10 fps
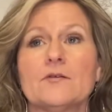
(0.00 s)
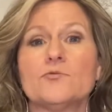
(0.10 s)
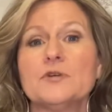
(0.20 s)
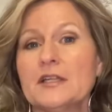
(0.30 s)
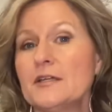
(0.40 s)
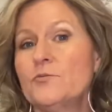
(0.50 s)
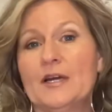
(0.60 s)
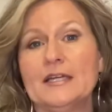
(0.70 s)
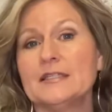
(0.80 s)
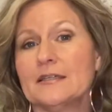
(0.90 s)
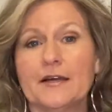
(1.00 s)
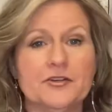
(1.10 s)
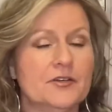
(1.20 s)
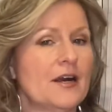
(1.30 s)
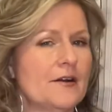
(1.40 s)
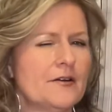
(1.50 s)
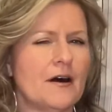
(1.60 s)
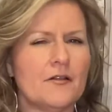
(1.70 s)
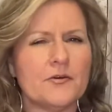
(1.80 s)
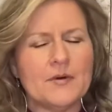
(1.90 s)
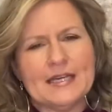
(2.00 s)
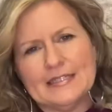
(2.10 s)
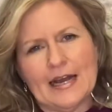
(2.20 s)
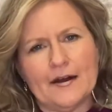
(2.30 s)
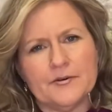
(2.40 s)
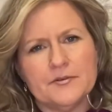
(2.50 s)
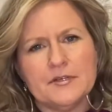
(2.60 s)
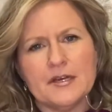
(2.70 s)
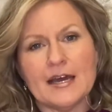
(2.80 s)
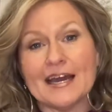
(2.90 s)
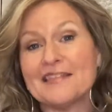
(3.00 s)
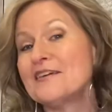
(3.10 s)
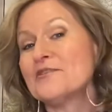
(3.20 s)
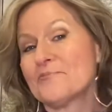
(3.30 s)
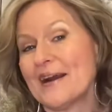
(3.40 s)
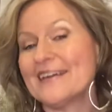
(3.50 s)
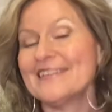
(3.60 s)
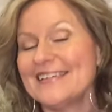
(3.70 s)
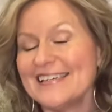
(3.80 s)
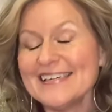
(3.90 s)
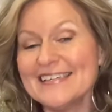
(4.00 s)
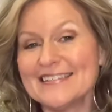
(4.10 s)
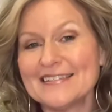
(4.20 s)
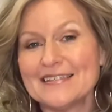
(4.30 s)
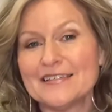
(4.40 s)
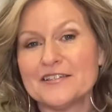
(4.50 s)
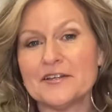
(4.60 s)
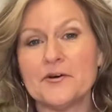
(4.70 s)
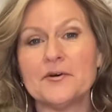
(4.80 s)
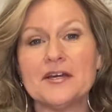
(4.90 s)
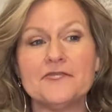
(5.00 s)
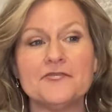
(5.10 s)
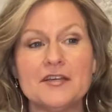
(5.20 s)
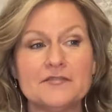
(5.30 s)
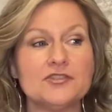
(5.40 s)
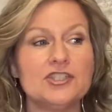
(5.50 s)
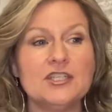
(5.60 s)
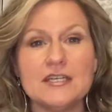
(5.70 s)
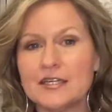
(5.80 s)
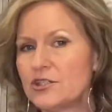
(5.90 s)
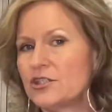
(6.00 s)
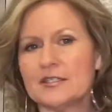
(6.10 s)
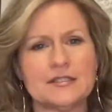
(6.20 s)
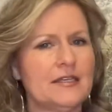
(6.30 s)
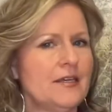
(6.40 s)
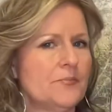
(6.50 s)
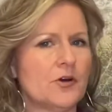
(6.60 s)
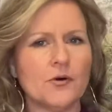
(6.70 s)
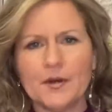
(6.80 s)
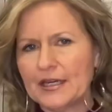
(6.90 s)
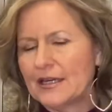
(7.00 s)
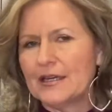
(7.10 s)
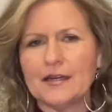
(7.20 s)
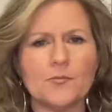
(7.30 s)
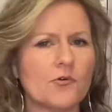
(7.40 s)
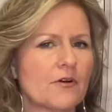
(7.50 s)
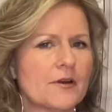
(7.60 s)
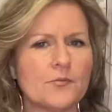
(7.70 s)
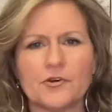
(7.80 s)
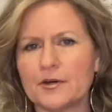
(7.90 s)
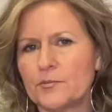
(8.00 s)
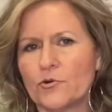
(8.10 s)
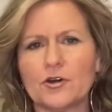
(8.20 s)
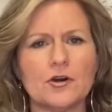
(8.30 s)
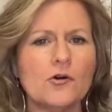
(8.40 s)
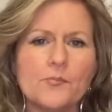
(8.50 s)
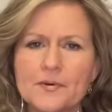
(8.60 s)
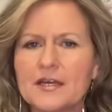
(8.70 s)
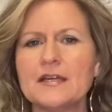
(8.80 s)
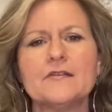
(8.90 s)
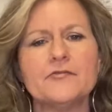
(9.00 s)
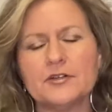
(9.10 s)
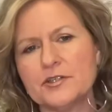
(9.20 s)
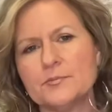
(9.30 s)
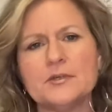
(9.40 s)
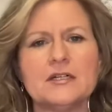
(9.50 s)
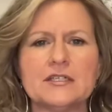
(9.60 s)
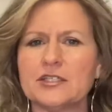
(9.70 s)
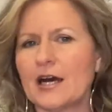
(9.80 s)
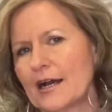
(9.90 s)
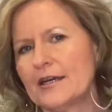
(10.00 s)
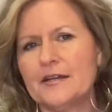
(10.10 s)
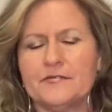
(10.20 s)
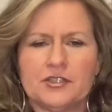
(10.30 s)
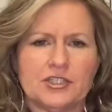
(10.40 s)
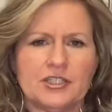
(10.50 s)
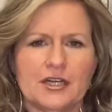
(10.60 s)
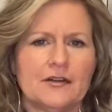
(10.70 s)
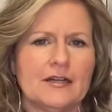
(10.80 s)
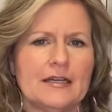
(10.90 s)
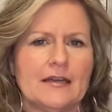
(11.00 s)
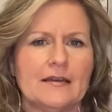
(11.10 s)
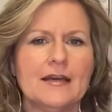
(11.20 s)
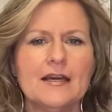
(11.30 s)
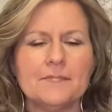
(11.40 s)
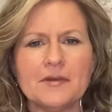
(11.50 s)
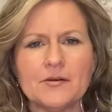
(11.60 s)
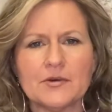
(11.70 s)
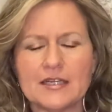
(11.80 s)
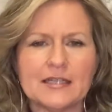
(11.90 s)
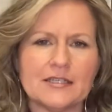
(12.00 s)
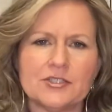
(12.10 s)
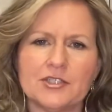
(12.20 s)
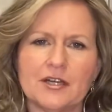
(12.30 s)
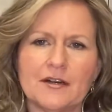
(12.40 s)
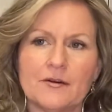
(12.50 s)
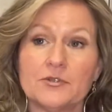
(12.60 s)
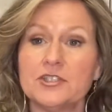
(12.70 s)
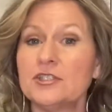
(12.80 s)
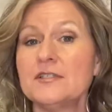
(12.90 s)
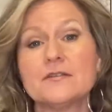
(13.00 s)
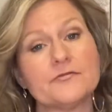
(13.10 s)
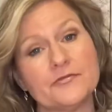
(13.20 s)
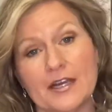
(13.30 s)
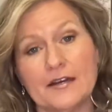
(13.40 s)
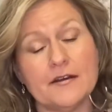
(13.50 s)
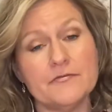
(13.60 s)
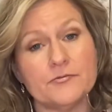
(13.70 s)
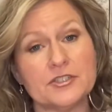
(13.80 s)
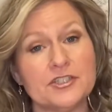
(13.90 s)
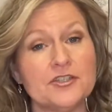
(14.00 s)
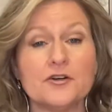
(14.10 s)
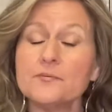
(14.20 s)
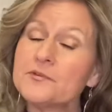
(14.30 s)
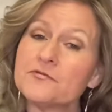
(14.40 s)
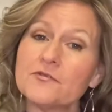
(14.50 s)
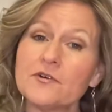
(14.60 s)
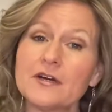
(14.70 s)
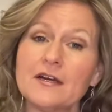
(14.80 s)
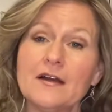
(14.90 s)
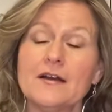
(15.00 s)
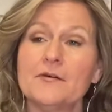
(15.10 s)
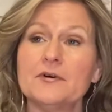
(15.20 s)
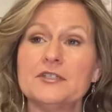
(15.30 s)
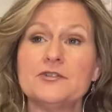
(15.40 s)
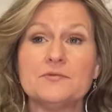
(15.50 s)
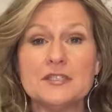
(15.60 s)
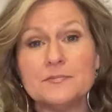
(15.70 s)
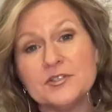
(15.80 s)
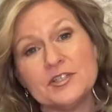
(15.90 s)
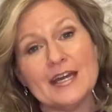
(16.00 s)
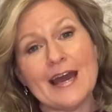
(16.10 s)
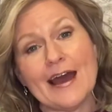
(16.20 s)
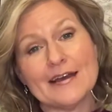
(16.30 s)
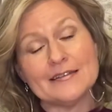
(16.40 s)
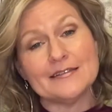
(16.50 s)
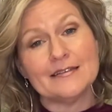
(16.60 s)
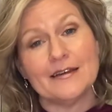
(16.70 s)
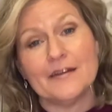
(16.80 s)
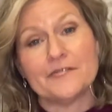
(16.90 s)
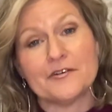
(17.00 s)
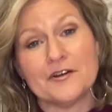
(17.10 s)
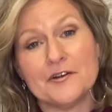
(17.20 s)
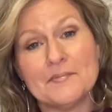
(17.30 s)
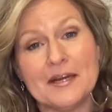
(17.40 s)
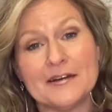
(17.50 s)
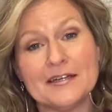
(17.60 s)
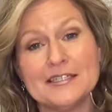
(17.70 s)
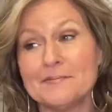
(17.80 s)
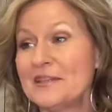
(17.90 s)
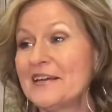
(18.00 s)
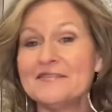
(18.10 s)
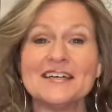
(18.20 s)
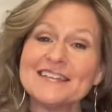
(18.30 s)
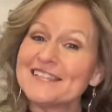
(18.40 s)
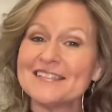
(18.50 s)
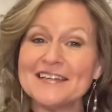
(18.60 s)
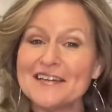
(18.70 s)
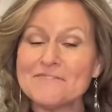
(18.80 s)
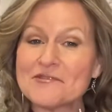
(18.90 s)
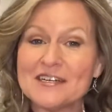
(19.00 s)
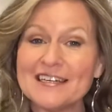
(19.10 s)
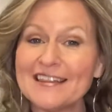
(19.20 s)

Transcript: really ready to let her guard all the way down. I think Riley is. So if if she can just keep going and getting more and more and more open and vulnerable and talkative and sharing and being willing to share what she's afraid of, what she hopes for, what dreams she has for her marriage. I mean, they've done the Sunday morning